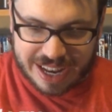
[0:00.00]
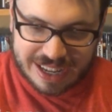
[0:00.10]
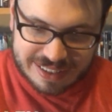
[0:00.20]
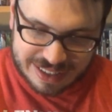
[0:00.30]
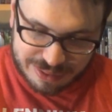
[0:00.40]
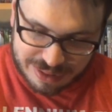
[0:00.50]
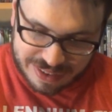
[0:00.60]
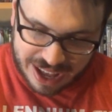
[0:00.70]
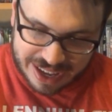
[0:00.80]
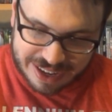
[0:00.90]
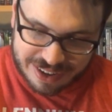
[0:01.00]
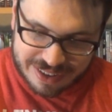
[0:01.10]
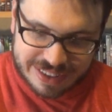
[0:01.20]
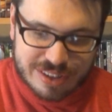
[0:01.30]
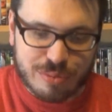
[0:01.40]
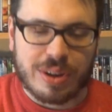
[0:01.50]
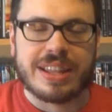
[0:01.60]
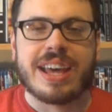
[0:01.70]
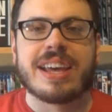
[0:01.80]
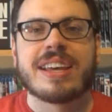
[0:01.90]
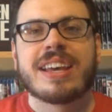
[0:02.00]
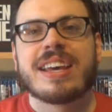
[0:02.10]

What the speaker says: Next thing we've got here, this is one that